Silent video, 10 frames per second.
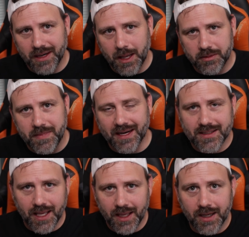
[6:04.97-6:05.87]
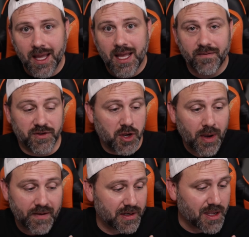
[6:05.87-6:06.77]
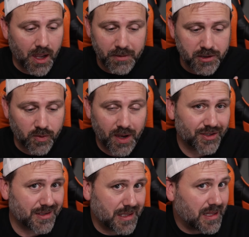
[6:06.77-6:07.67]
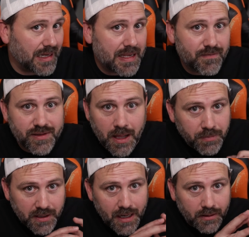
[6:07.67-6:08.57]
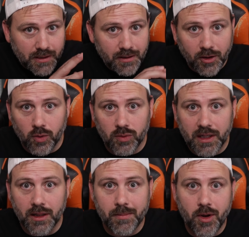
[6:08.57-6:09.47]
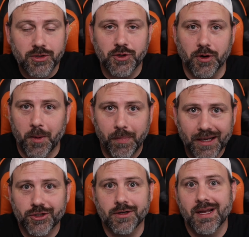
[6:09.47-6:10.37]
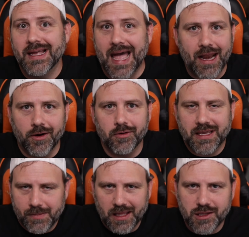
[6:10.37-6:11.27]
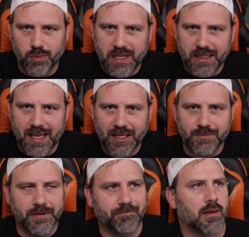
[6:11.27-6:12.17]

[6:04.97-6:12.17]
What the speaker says: It helps me out a ton. If you don't have any comments or questions, just leave something down there, a little emoji or in a picture. I don't know. Give me that sweet engagement.